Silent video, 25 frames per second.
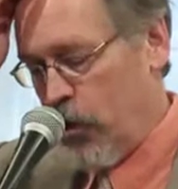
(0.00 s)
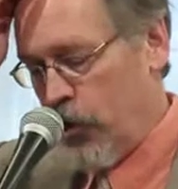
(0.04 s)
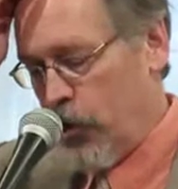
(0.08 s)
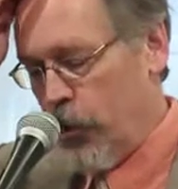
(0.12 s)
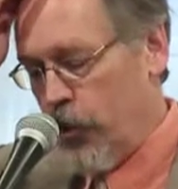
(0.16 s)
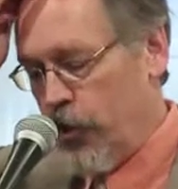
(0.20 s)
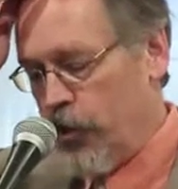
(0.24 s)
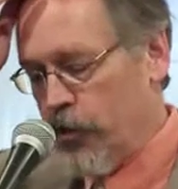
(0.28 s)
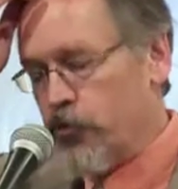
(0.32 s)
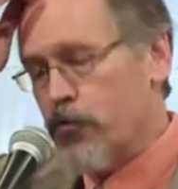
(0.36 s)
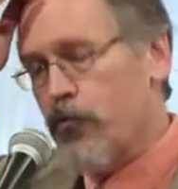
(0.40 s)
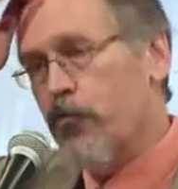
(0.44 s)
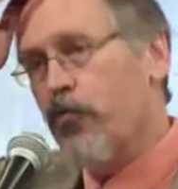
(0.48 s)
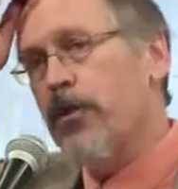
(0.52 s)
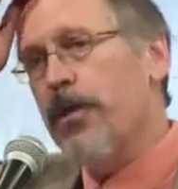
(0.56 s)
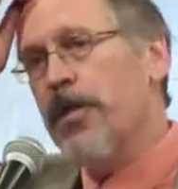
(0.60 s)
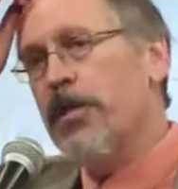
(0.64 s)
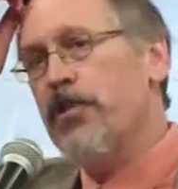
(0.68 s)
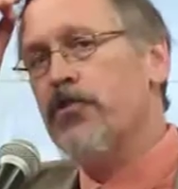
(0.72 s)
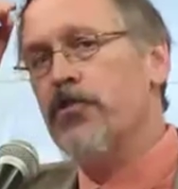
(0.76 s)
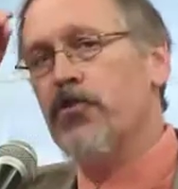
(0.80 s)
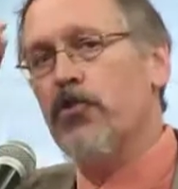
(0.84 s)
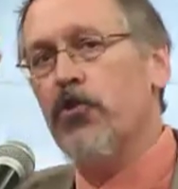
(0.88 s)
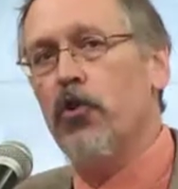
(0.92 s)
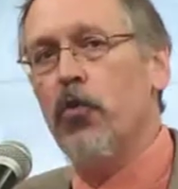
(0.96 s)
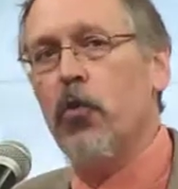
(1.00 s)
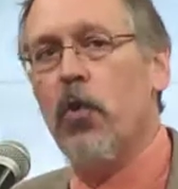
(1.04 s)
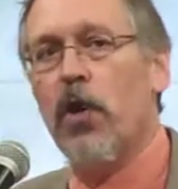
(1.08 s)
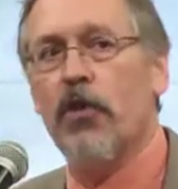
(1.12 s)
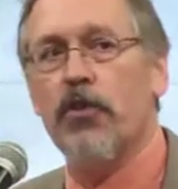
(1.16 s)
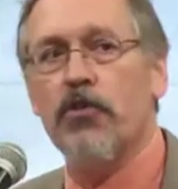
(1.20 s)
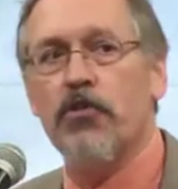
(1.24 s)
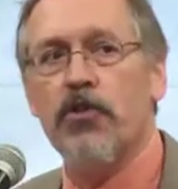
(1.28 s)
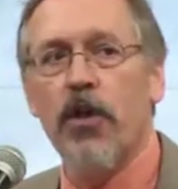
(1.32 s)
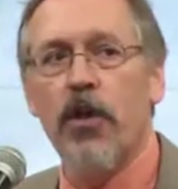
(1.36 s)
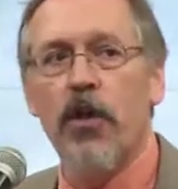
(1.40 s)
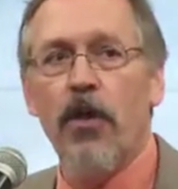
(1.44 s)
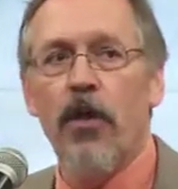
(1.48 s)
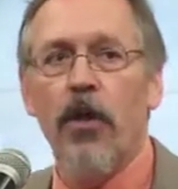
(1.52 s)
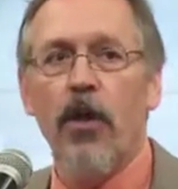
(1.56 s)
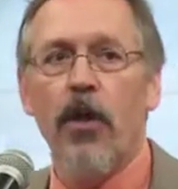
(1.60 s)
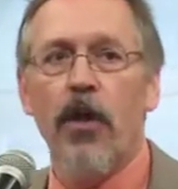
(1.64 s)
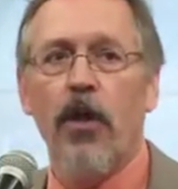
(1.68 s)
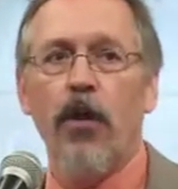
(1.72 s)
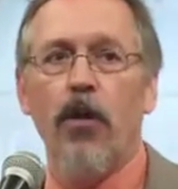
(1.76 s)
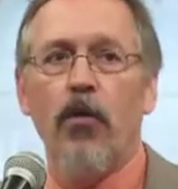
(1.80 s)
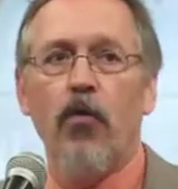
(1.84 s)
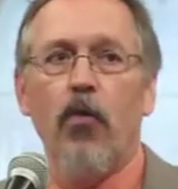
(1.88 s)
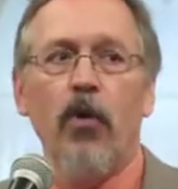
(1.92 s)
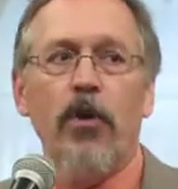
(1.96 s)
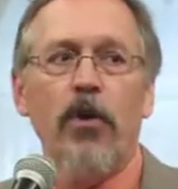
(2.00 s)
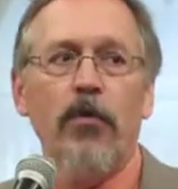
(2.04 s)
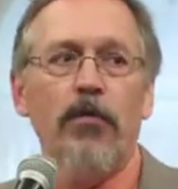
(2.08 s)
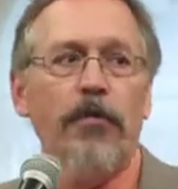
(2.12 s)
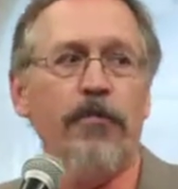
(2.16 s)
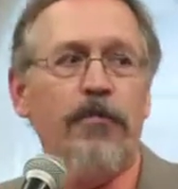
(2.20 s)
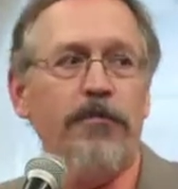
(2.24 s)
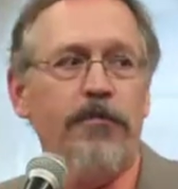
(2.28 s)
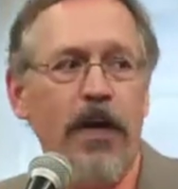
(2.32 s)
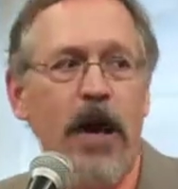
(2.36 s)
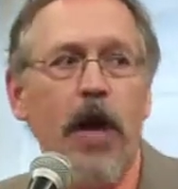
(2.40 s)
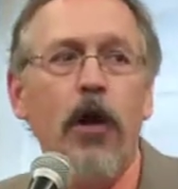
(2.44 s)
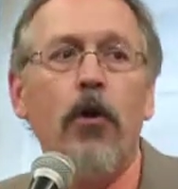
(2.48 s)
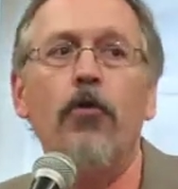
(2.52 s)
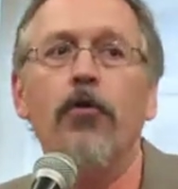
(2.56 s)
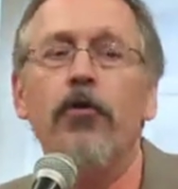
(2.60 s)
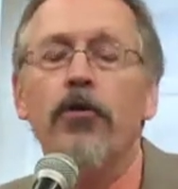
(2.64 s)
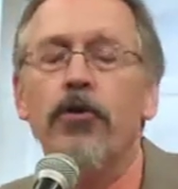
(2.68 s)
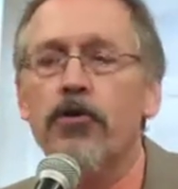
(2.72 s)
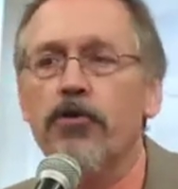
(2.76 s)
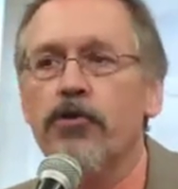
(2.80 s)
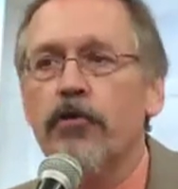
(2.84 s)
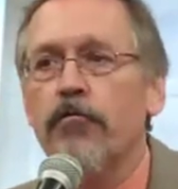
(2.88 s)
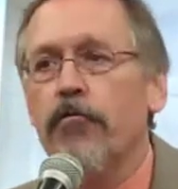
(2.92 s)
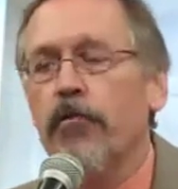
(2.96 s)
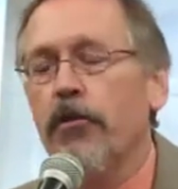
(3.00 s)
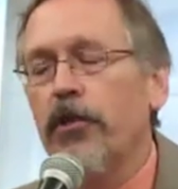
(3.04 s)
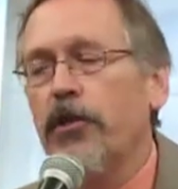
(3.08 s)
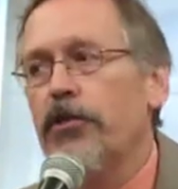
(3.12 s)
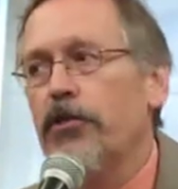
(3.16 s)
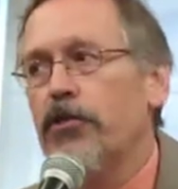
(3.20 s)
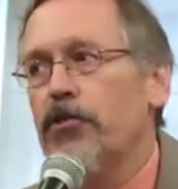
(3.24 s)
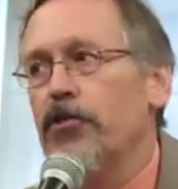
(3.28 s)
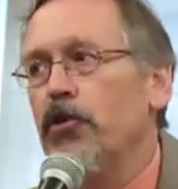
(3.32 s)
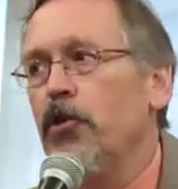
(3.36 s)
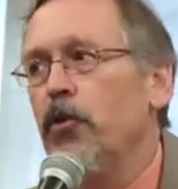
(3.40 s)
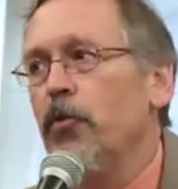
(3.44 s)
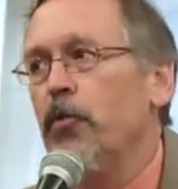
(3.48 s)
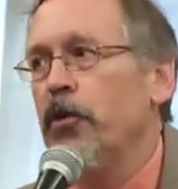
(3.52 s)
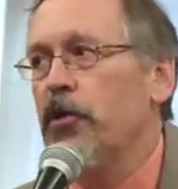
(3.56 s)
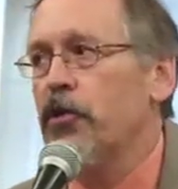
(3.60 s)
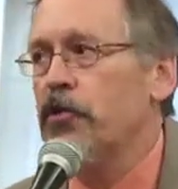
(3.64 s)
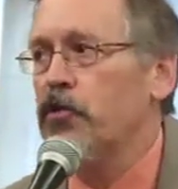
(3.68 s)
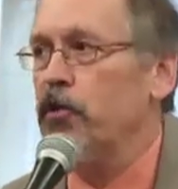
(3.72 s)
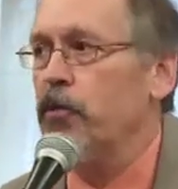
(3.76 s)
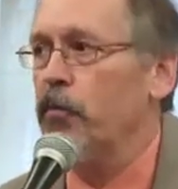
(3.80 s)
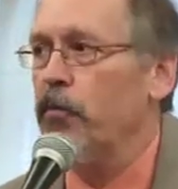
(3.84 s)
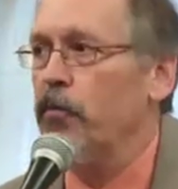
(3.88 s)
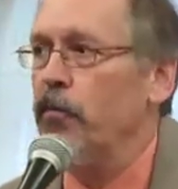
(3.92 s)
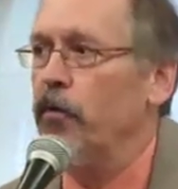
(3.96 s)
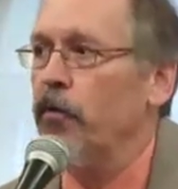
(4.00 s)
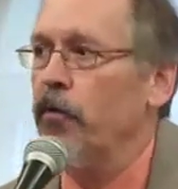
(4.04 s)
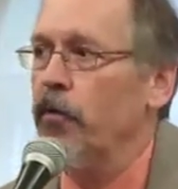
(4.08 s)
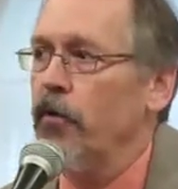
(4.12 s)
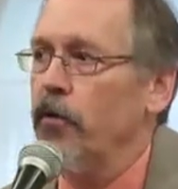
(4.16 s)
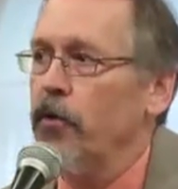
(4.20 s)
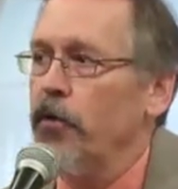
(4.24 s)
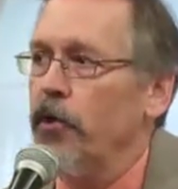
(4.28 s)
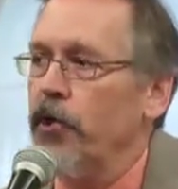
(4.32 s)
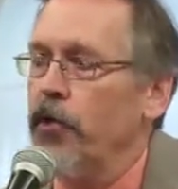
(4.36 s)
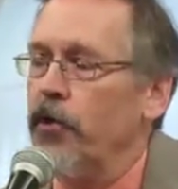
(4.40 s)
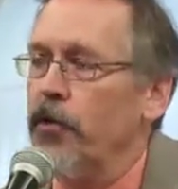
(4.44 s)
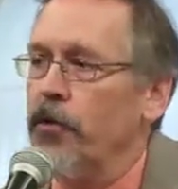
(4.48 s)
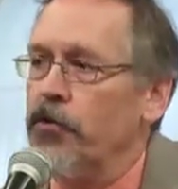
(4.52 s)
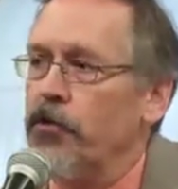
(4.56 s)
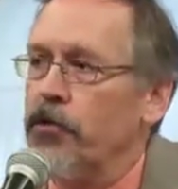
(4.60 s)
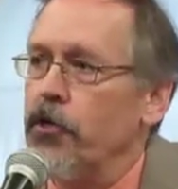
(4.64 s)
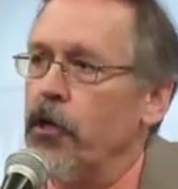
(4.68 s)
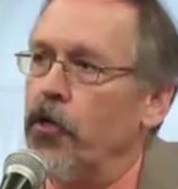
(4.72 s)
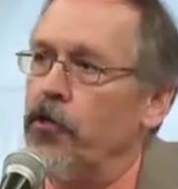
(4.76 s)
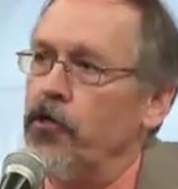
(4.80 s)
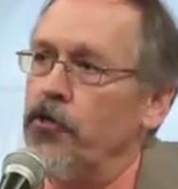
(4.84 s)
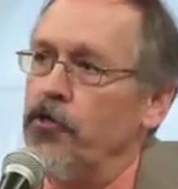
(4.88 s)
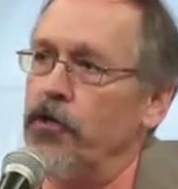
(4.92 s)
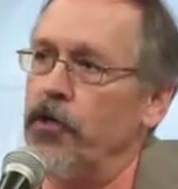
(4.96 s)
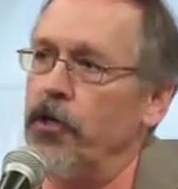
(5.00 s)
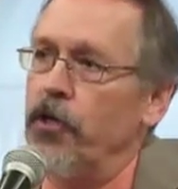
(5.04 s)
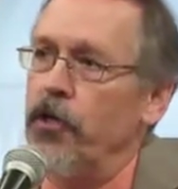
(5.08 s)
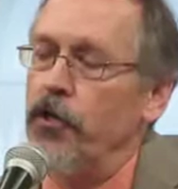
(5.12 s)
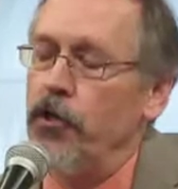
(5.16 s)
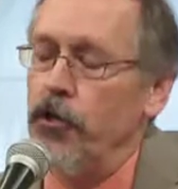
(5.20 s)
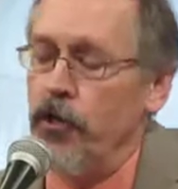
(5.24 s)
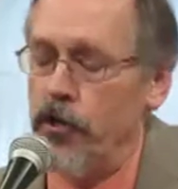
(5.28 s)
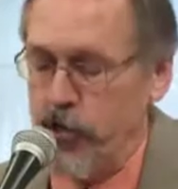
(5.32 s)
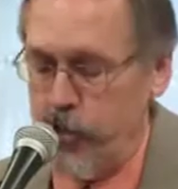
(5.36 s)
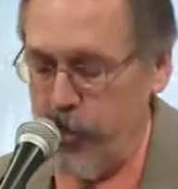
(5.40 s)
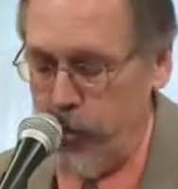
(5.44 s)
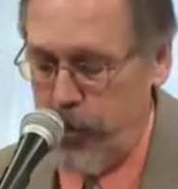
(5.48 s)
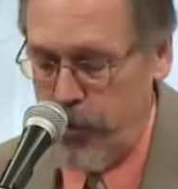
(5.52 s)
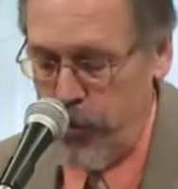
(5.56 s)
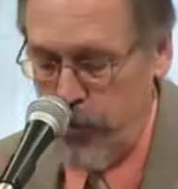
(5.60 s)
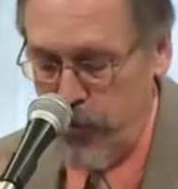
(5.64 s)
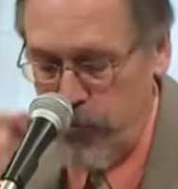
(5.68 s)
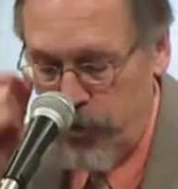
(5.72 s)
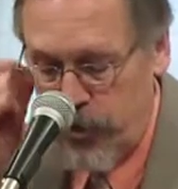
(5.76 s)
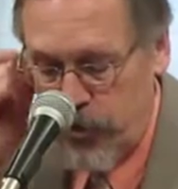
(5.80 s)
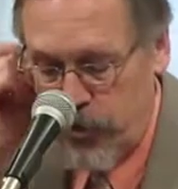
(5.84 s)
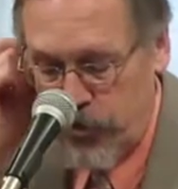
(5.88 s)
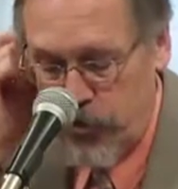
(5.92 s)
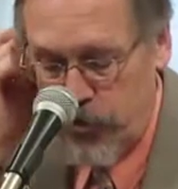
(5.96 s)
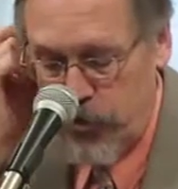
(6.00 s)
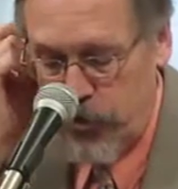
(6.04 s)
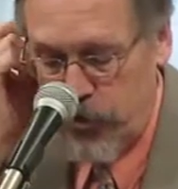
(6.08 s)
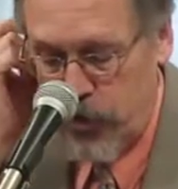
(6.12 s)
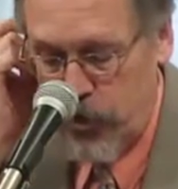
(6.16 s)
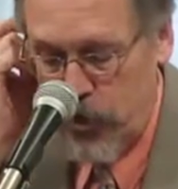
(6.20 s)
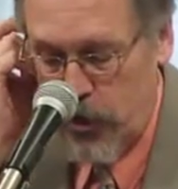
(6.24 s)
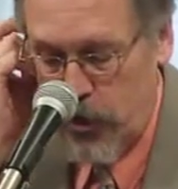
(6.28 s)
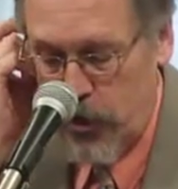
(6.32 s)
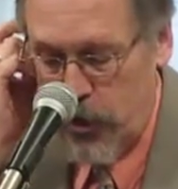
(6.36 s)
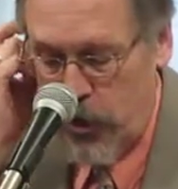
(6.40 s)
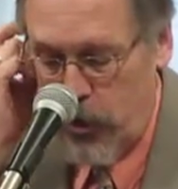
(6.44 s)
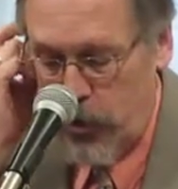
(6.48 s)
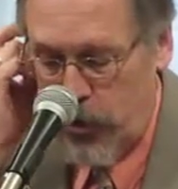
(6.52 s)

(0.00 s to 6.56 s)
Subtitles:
Curtis Reese, who was one of the founders of religious humanism in this country, a Unitarian minister,